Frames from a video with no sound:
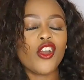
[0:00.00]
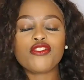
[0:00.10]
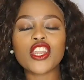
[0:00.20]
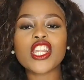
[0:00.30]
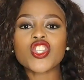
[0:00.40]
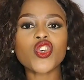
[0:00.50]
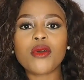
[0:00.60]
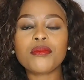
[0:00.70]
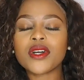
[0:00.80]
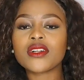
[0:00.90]
For an
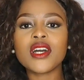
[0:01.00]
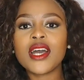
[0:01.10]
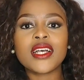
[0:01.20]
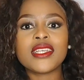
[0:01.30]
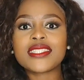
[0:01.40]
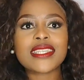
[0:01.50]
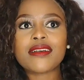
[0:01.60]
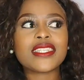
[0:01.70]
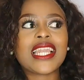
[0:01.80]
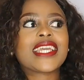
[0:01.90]
example,
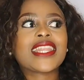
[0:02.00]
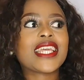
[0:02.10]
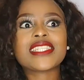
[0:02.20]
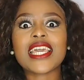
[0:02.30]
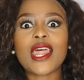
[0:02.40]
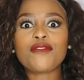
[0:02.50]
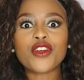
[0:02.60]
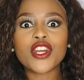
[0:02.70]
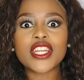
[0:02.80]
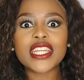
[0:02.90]
so, like, things that I've
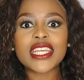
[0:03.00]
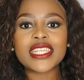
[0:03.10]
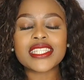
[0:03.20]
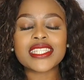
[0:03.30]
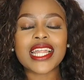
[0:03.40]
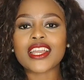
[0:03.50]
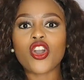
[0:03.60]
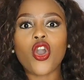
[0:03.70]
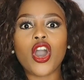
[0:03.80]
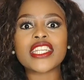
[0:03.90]
heard is like,
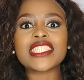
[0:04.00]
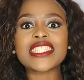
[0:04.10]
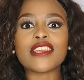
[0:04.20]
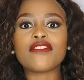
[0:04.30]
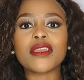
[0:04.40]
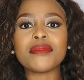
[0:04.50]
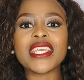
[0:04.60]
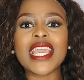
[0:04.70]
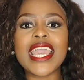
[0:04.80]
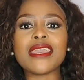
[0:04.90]
God is giving
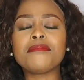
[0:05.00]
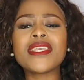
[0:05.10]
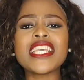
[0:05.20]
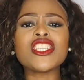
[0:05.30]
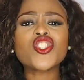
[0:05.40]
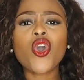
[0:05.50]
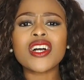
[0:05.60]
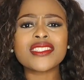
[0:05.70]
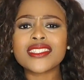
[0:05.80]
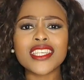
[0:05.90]
me a peace
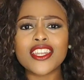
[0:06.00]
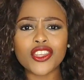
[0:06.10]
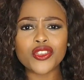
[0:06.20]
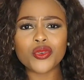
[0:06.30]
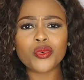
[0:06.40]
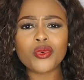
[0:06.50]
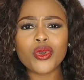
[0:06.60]
concerning you.